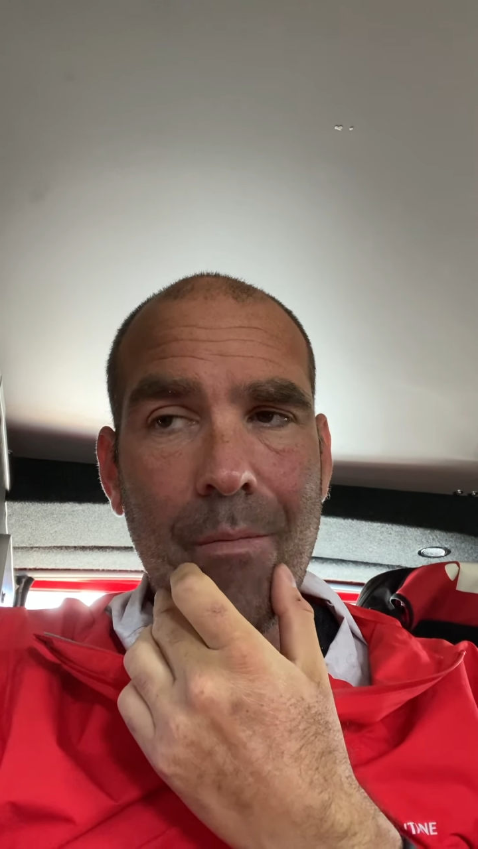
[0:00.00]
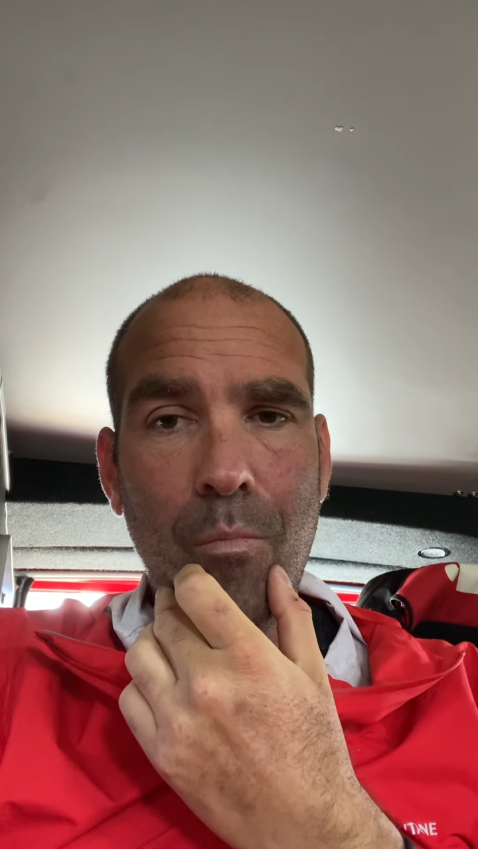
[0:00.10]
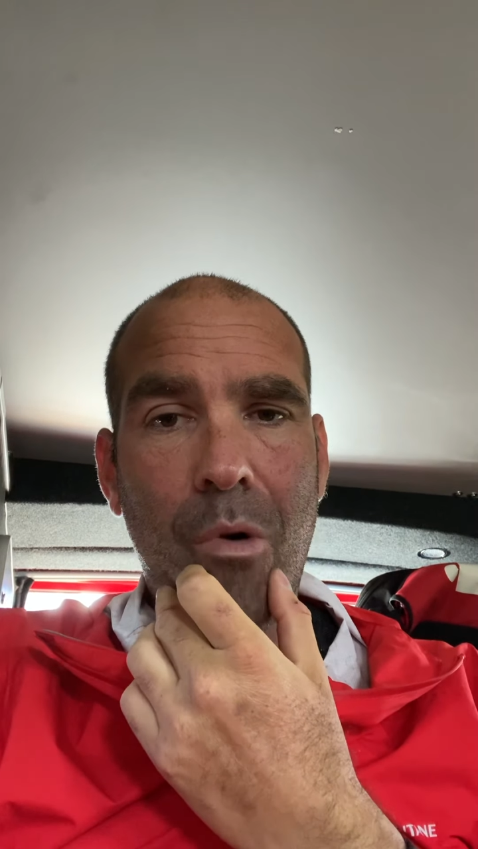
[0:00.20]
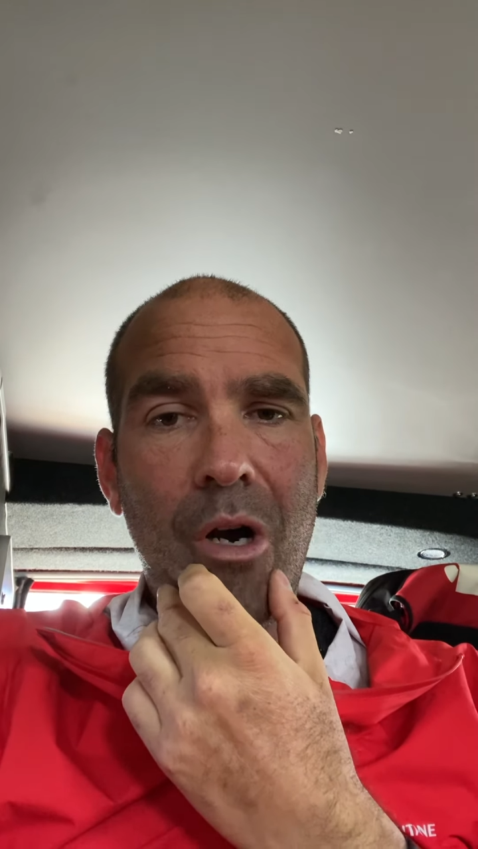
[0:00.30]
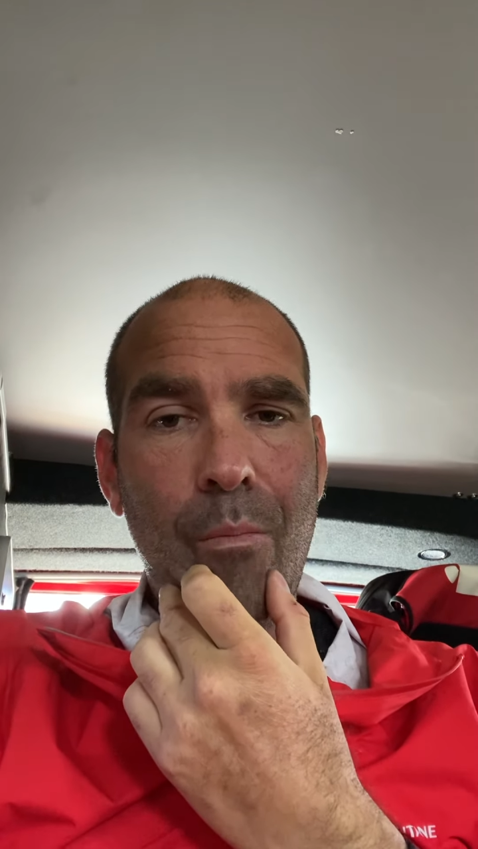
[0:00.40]

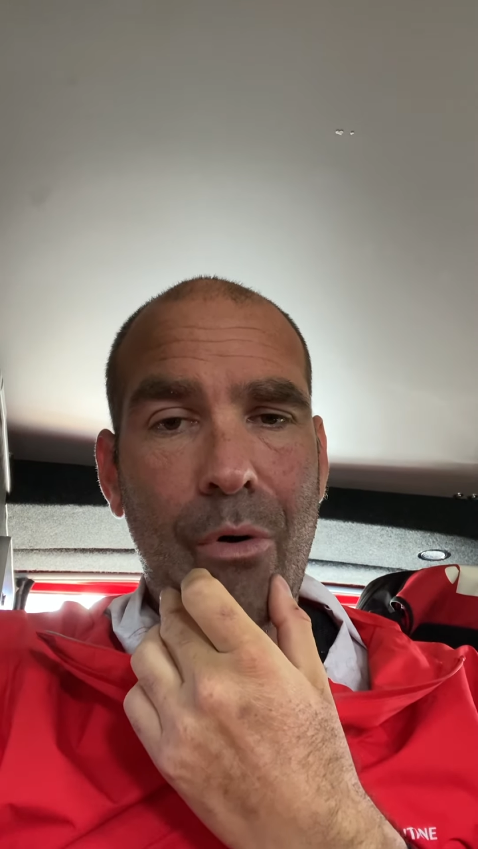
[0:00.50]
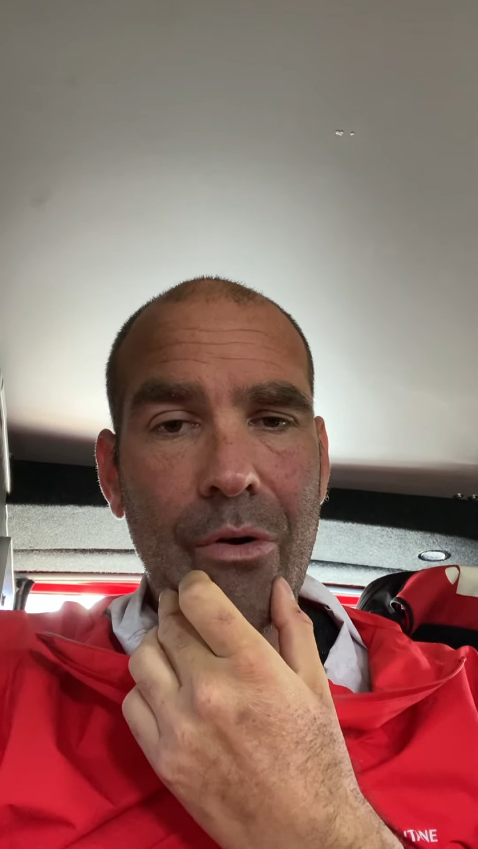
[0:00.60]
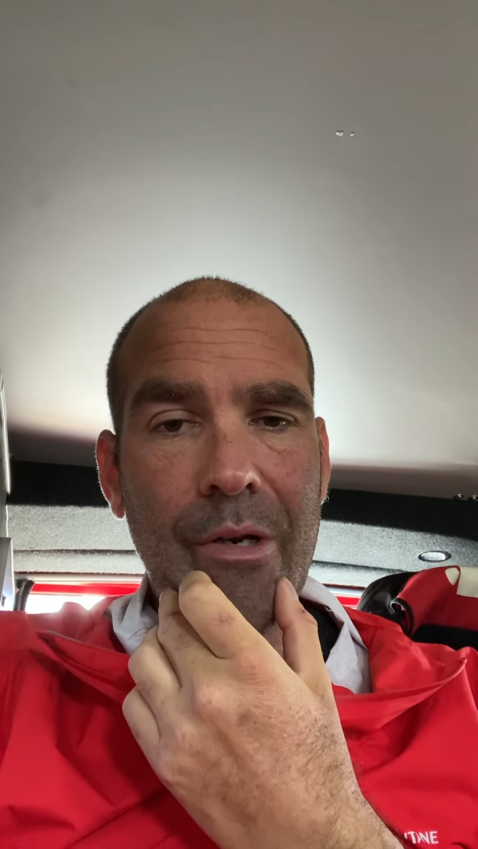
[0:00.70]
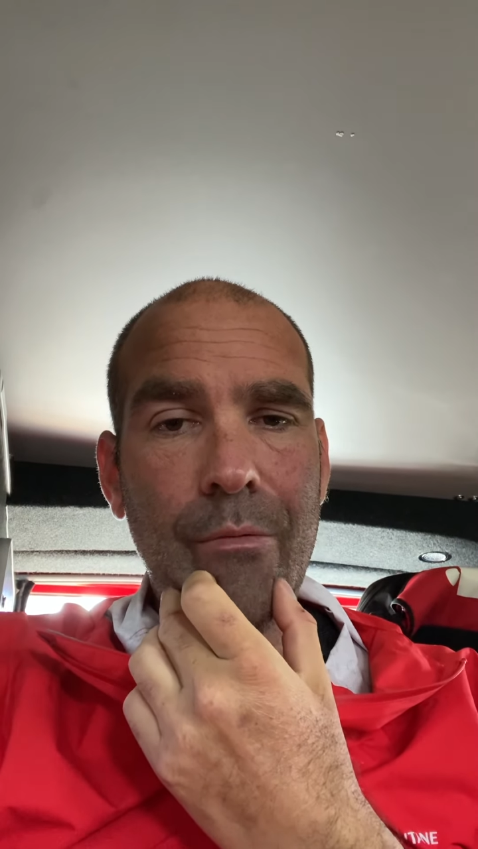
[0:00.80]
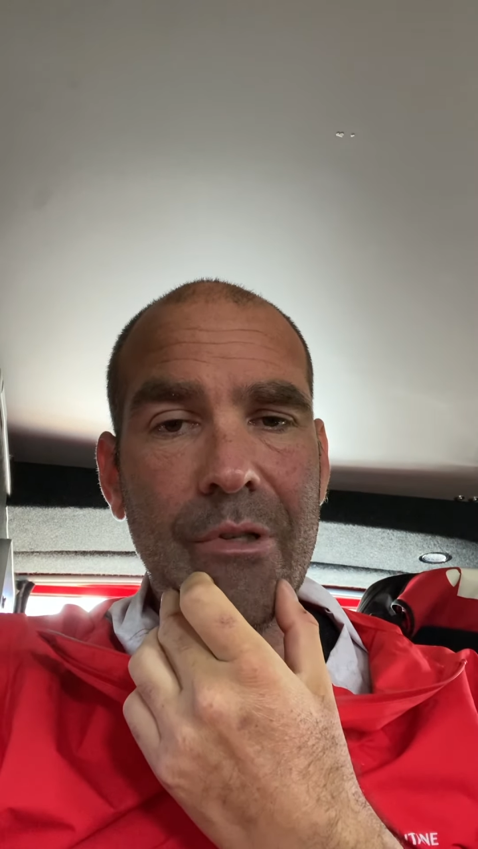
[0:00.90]
my
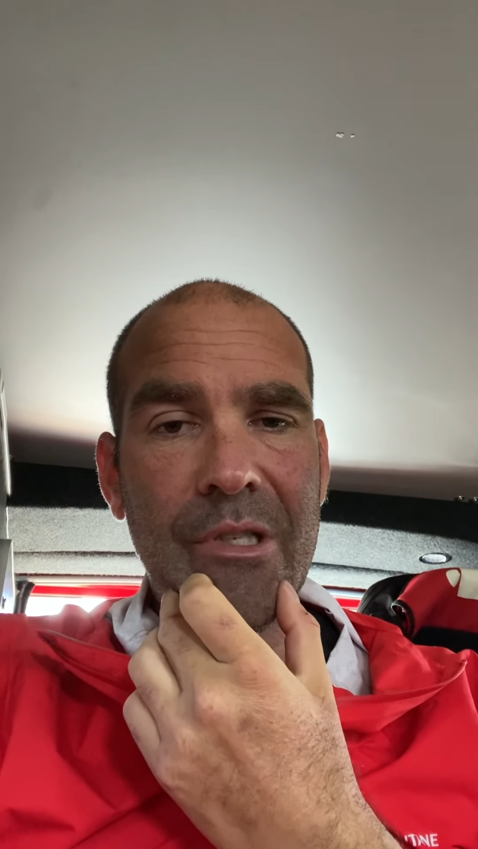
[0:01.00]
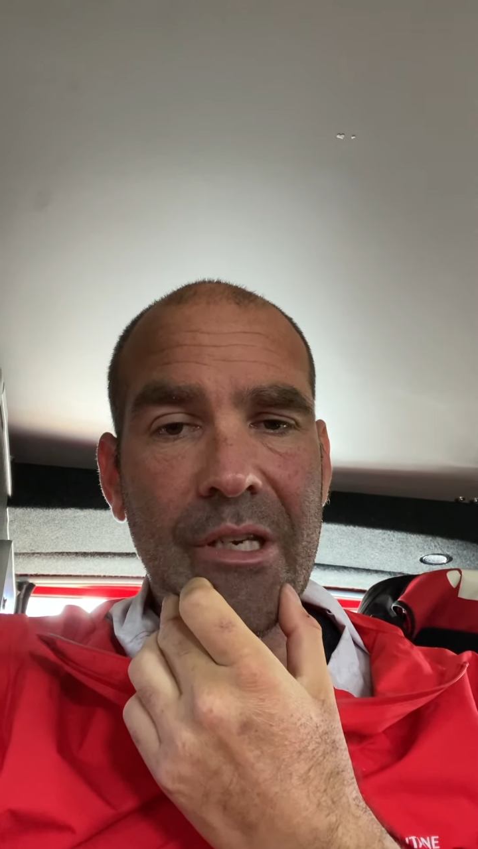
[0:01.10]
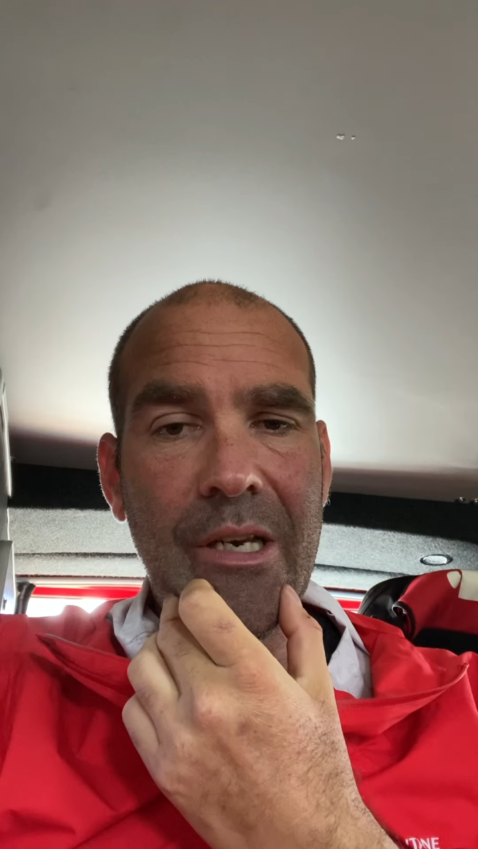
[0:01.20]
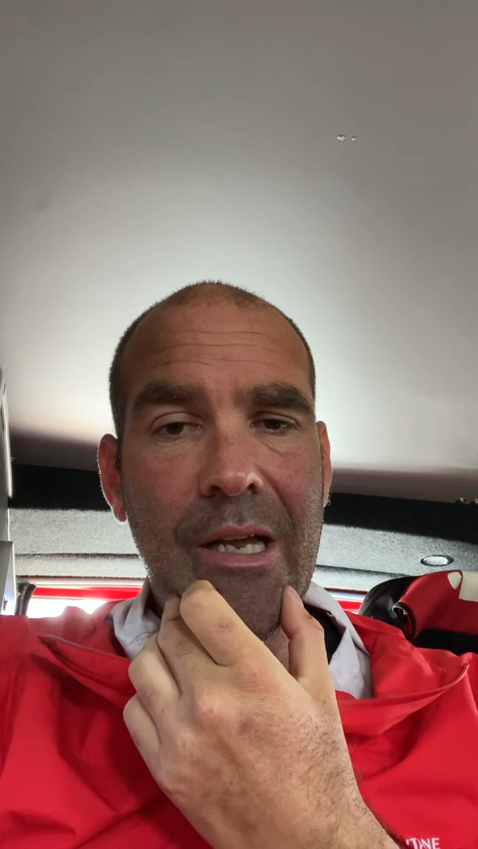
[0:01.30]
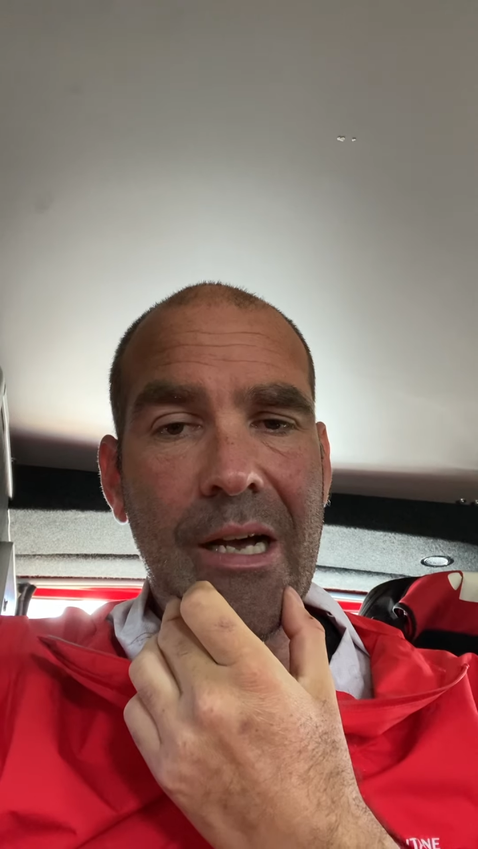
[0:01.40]
body was in